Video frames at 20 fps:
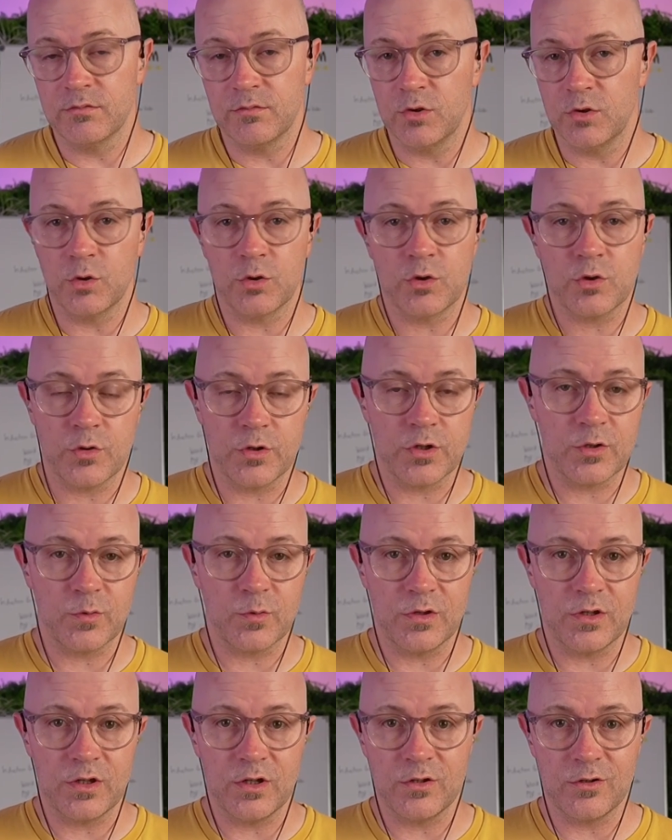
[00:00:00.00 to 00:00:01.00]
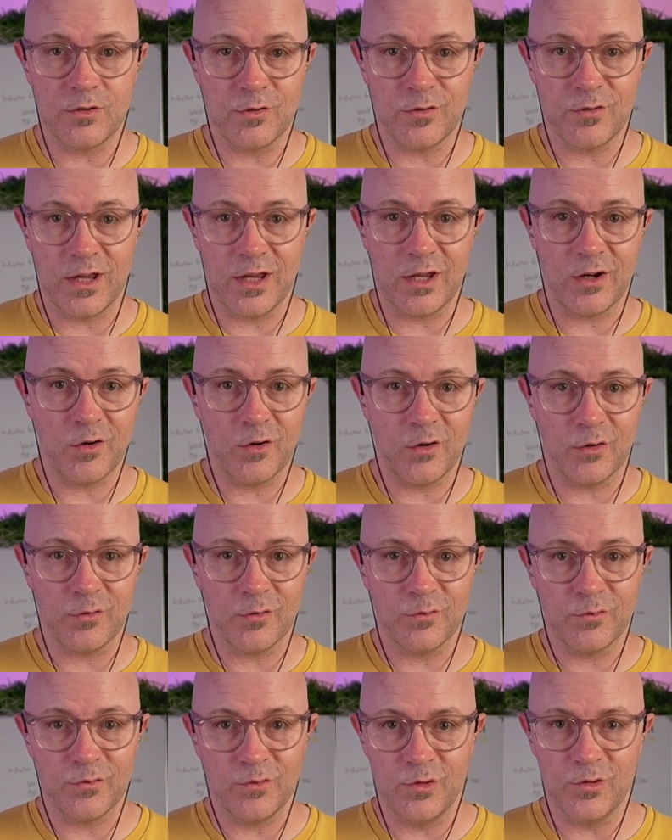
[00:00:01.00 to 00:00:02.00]
Your choice whether you do that or
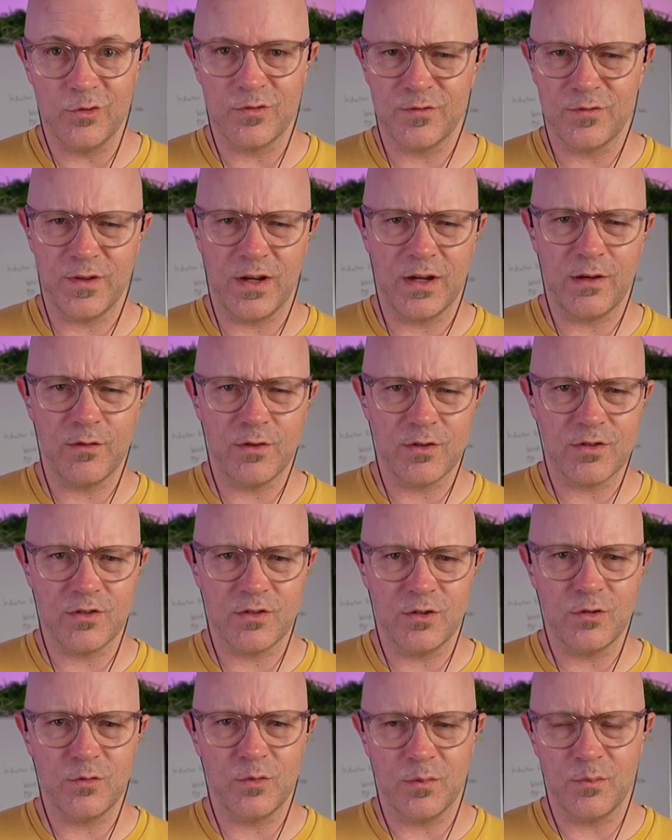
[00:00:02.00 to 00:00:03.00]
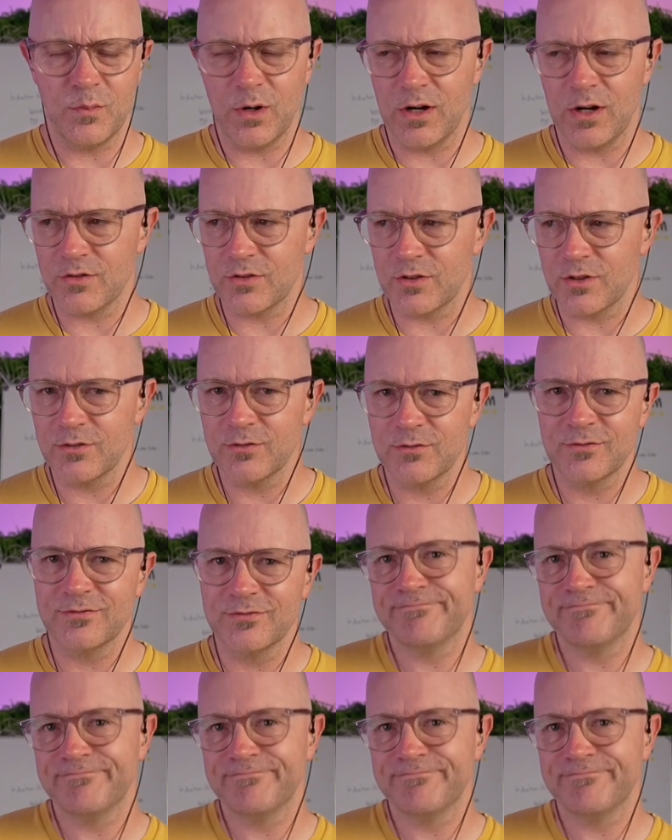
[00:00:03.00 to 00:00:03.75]
use favorites in your web browser.